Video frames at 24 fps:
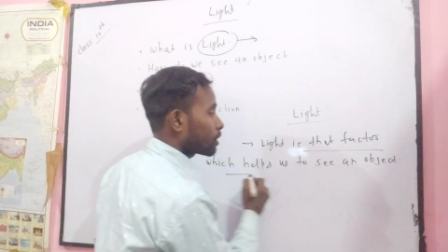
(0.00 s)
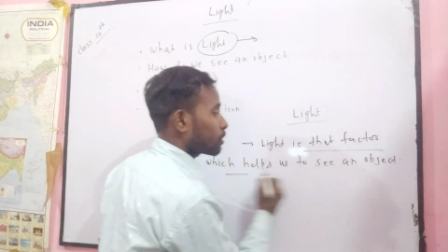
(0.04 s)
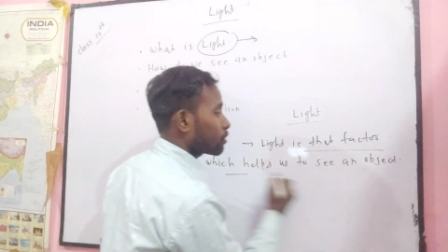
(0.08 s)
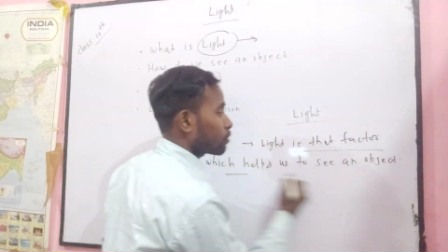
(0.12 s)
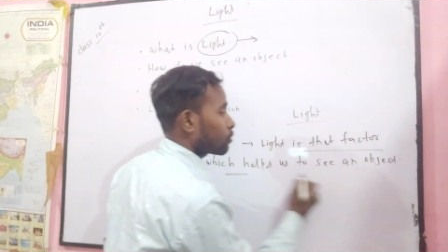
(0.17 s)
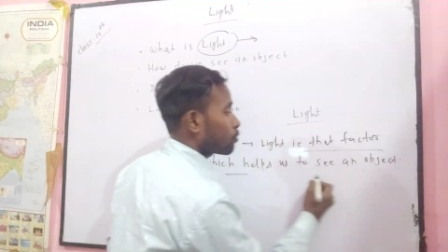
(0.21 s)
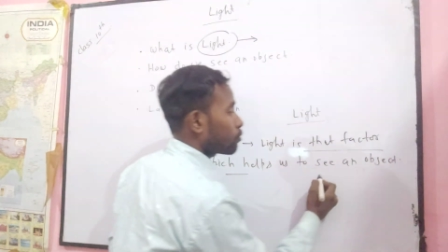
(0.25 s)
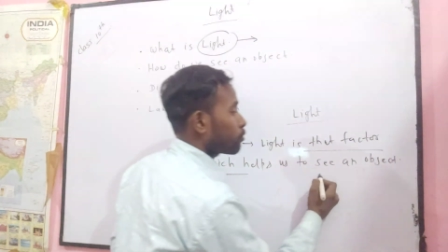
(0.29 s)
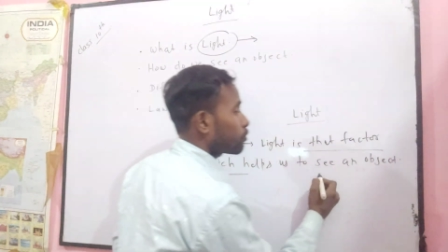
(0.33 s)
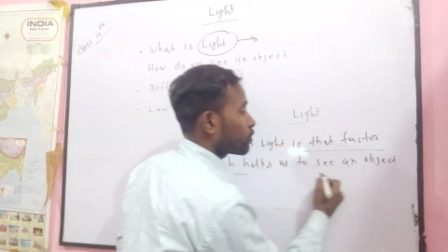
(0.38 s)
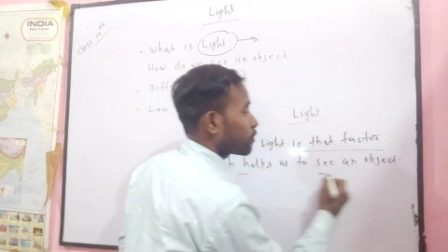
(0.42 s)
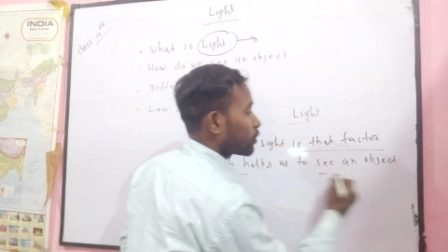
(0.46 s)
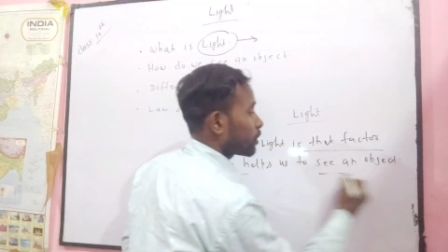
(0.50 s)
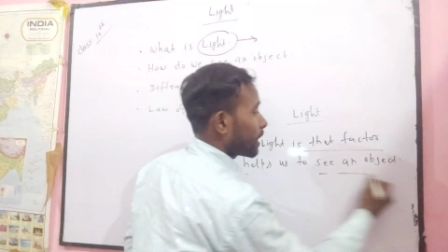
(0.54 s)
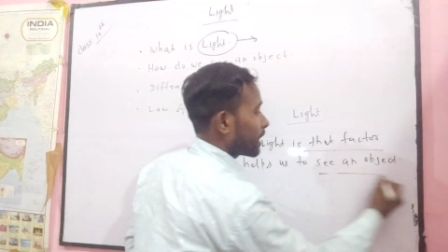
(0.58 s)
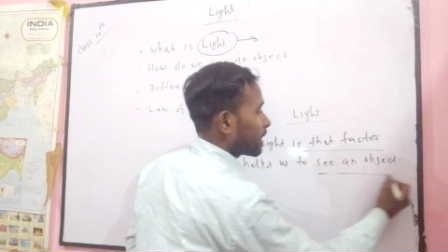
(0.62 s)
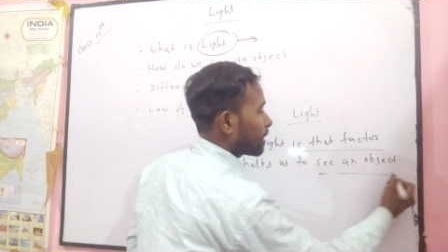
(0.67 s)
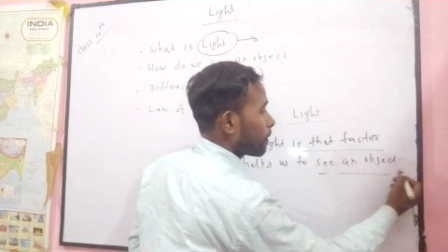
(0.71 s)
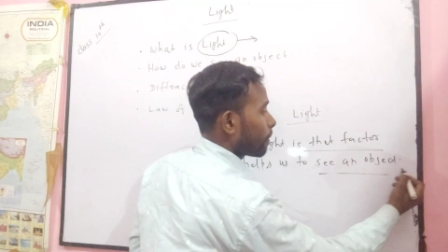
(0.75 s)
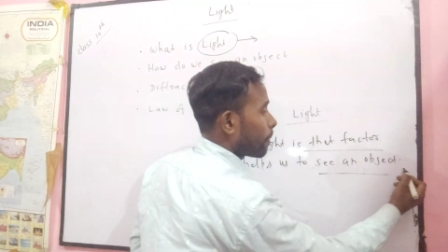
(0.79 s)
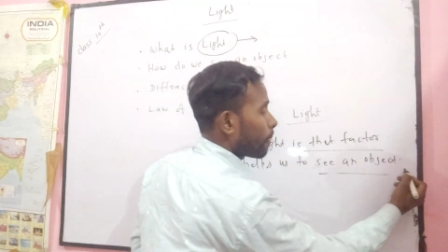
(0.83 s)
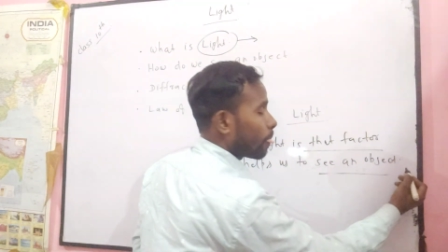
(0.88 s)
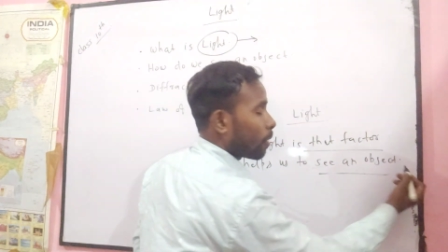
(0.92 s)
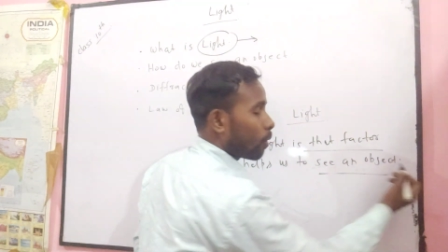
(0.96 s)
us to see an
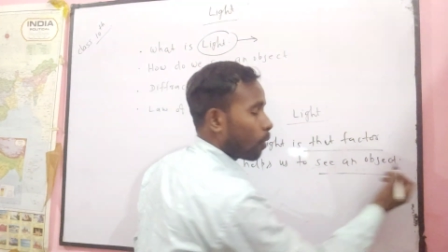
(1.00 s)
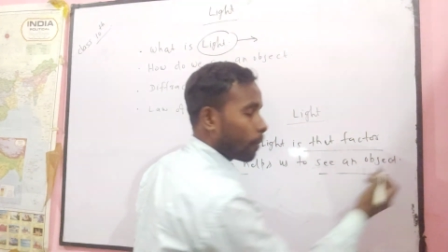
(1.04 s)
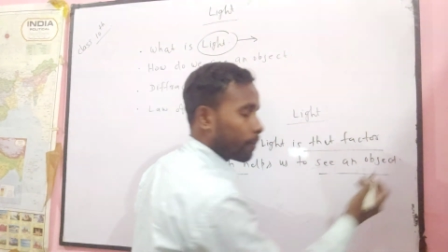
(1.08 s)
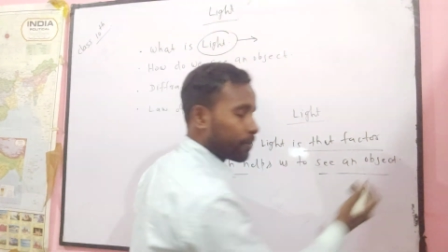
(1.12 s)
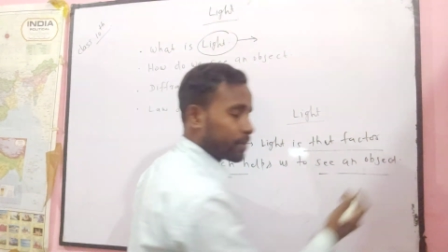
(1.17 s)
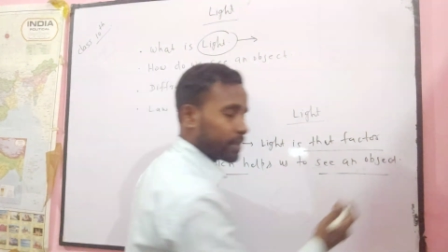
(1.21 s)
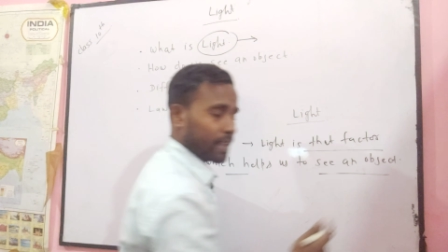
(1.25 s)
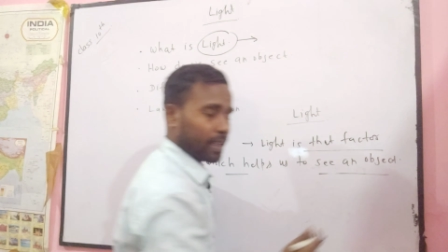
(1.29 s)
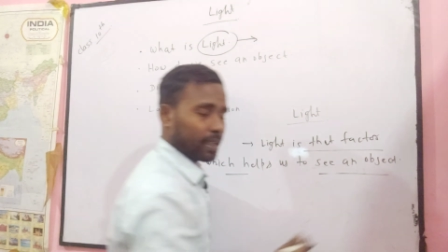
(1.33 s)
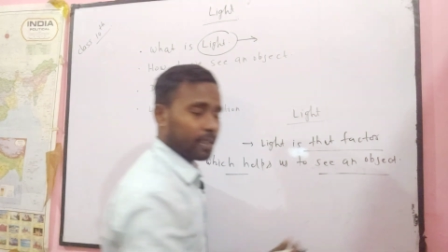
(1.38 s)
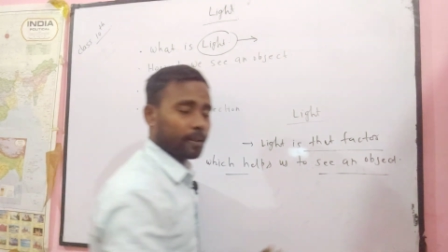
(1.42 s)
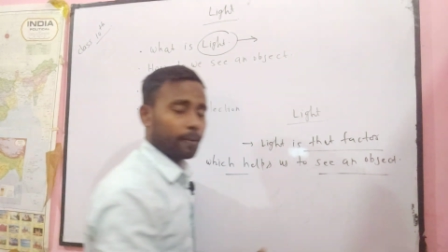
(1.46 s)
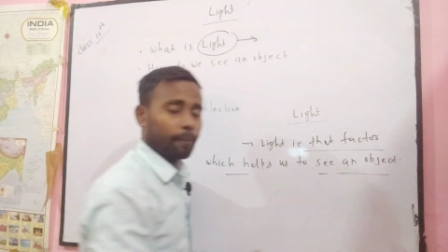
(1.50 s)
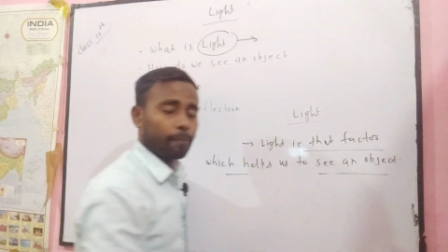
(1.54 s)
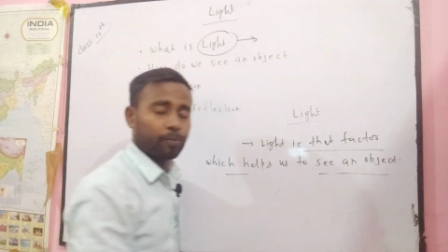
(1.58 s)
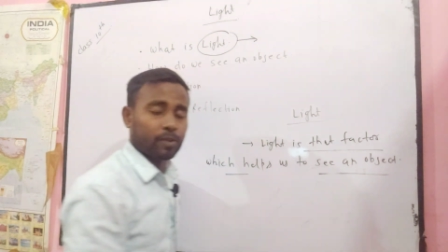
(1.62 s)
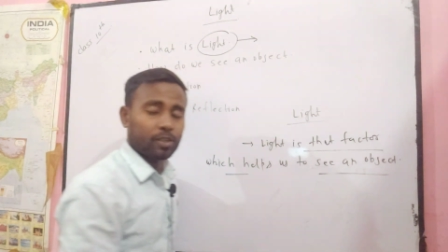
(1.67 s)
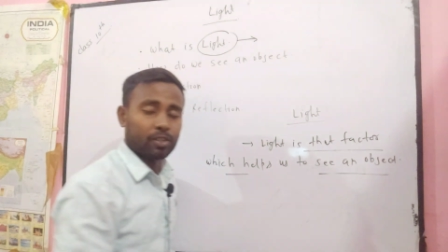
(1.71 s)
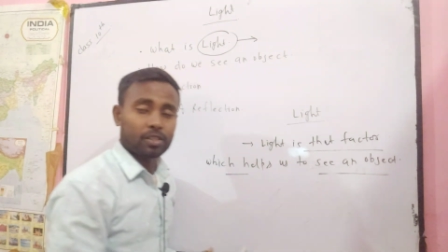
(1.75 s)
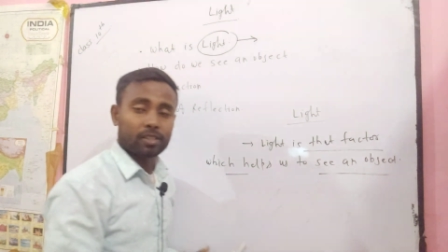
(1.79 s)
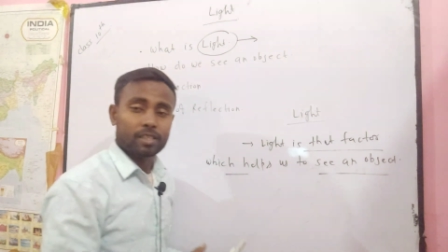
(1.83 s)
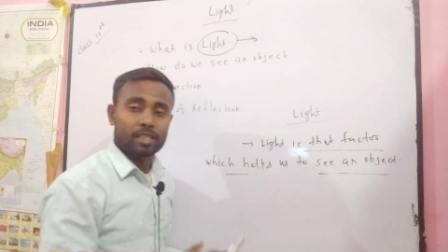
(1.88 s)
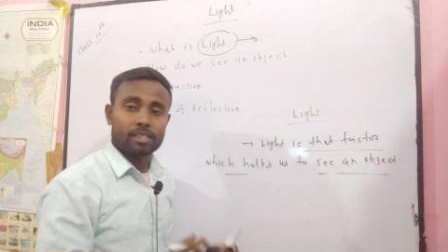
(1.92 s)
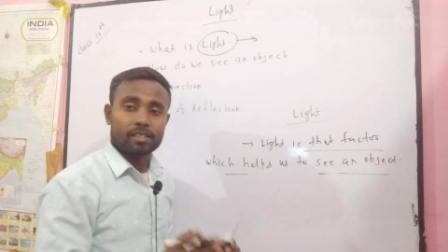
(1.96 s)
object.
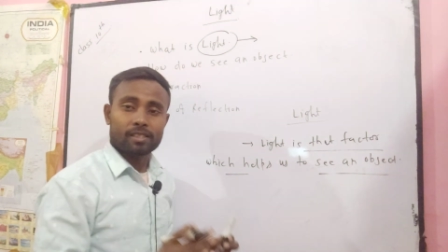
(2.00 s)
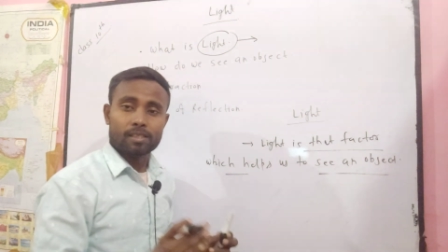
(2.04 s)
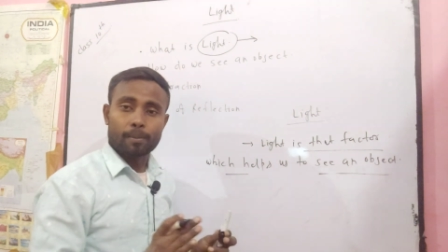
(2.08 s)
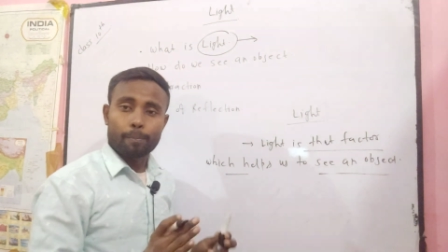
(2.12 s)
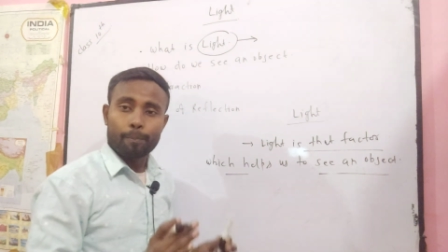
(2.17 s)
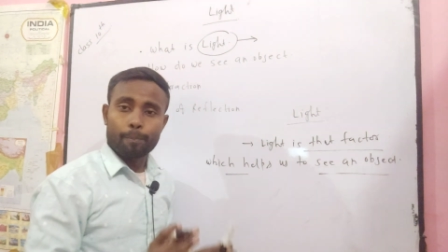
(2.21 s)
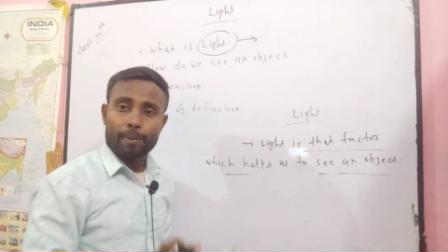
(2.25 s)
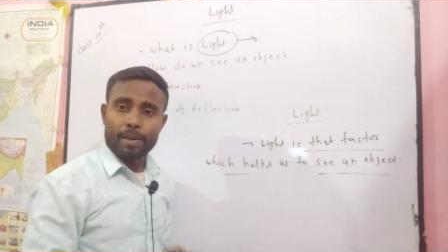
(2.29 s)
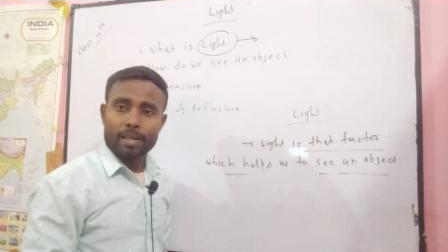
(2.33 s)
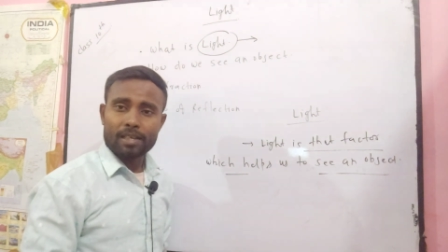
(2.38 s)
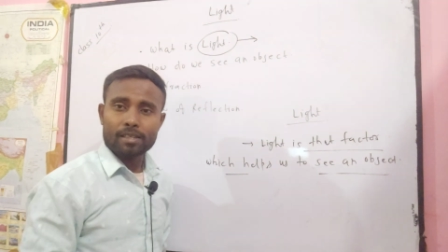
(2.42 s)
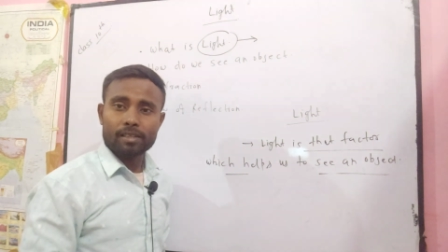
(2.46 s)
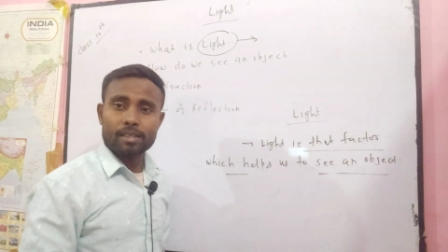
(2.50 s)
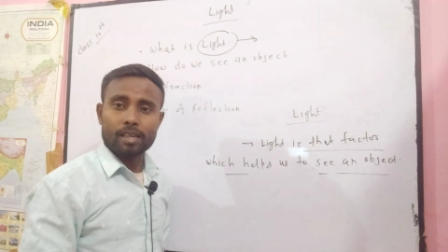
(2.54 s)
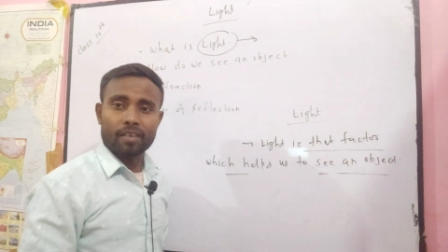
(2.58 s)
It is the simplest